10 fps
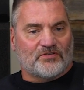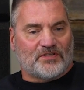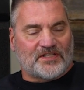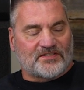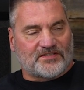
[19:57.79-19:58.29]

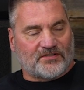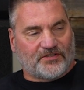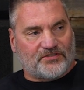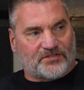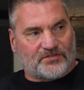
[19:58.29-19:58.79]

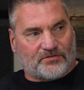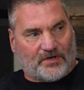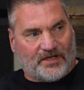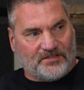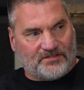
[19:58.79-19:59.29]
necessarily just
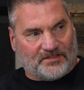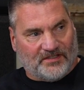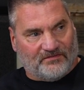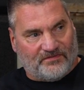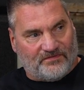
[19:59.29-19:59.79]
trying to
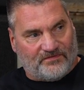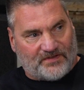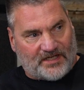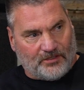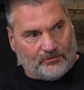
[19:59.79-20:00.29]
get
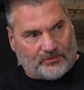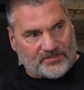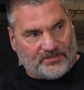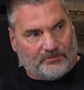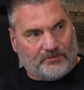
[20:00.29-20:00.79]
followers here.